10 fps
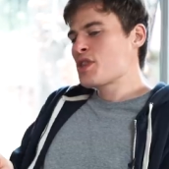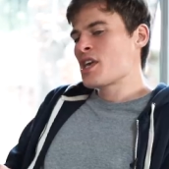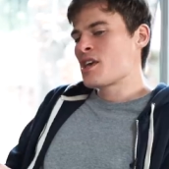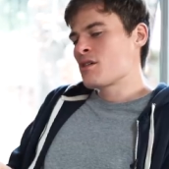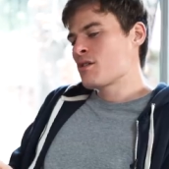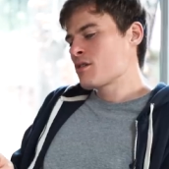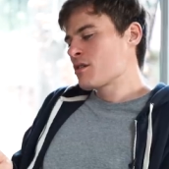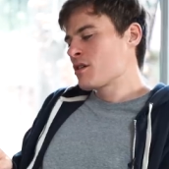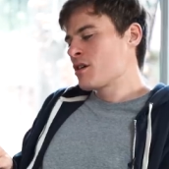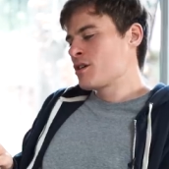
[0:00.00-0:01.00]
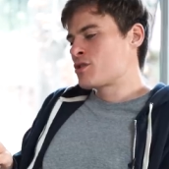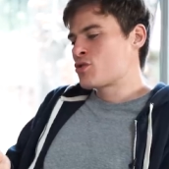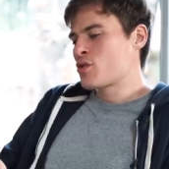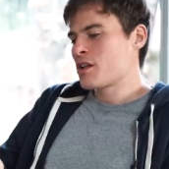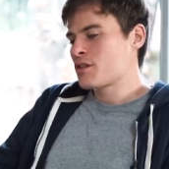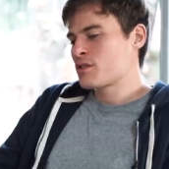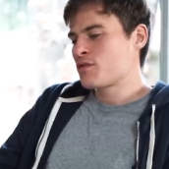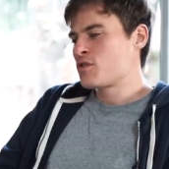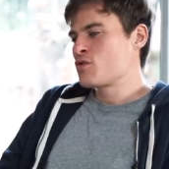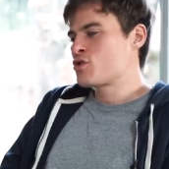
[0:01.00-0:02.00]
think? Australia's
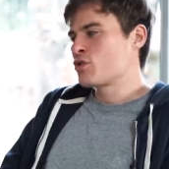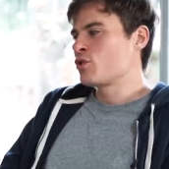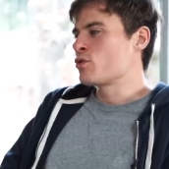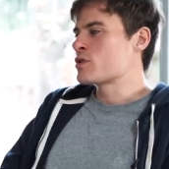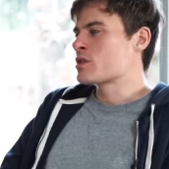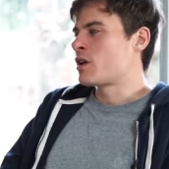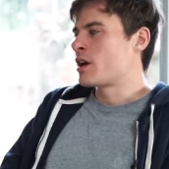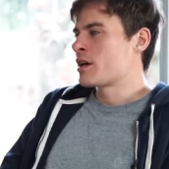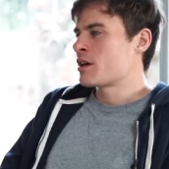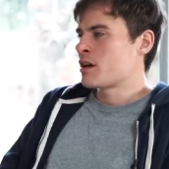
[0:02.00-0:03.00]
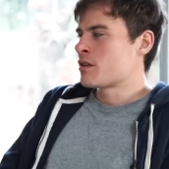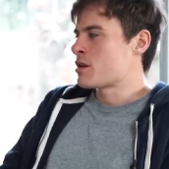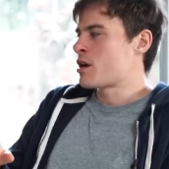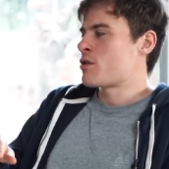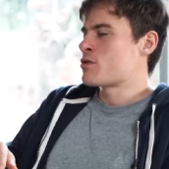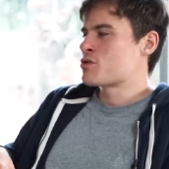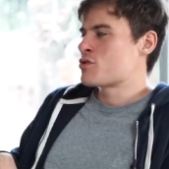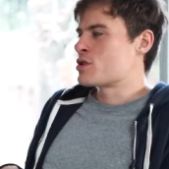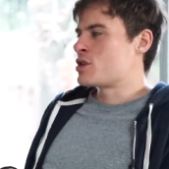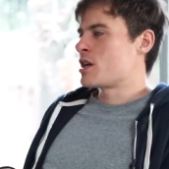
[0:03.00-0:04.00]
future looks like at the current
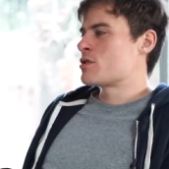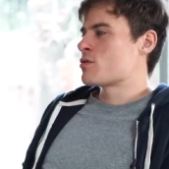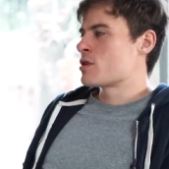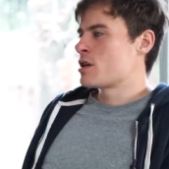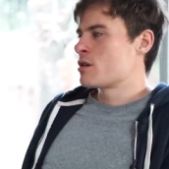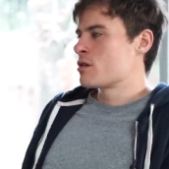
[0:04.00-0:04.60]
trajectory?